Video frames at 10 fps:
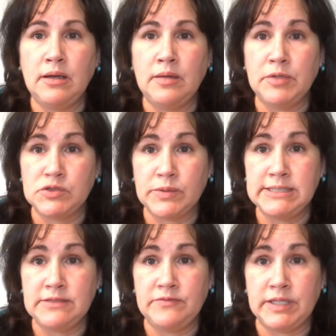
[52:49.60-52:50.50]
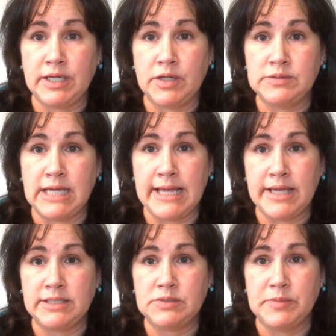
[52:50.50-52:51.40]
most recent video,
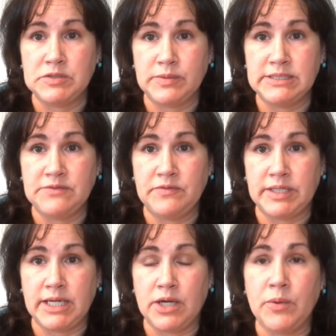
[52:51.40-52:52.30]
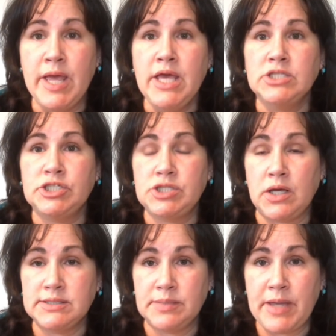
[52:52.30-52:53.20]
Diana's most recent video, she
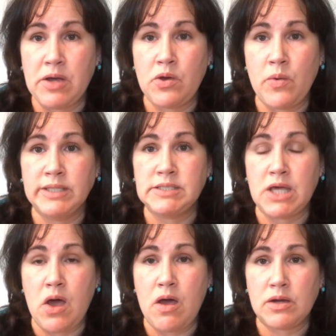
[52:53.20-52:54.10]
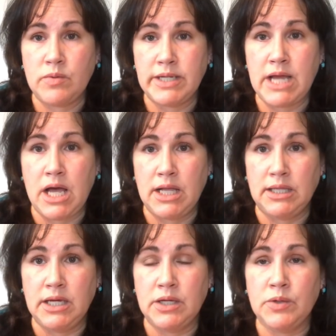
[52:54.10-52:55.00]
talks about going to the Hawk Run
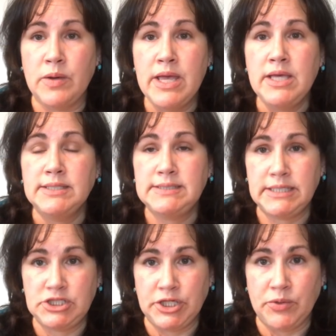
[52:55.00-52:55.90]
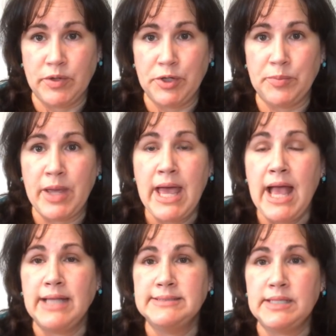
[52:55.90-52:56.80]
Hollow stitching group
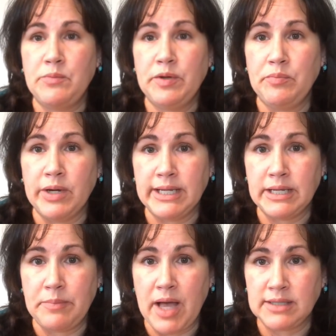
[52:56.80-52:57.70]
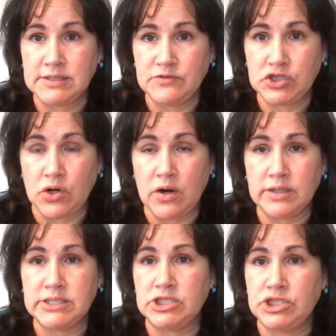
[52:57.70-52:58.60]
and someone bringing a box of
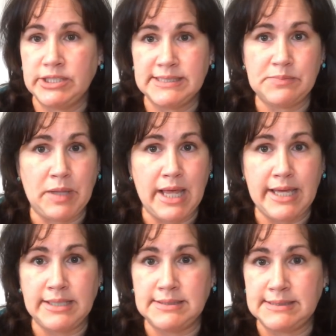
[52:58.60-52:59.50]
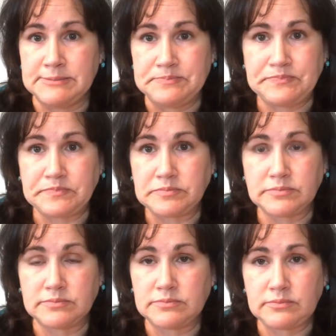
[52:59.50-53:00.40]
charts, and she explains
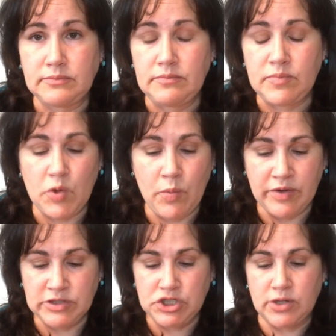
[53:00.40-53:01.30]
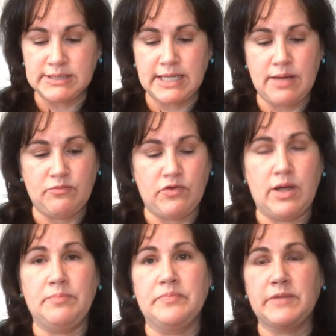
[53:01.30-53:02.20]
where the charts came
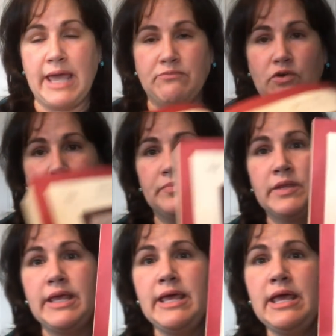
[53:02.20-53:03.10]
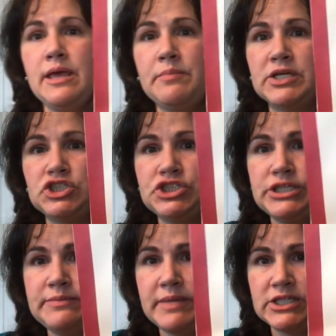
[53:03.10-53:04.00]
from. But
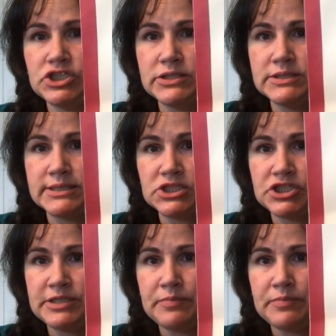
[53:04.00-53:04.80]
she mentions that she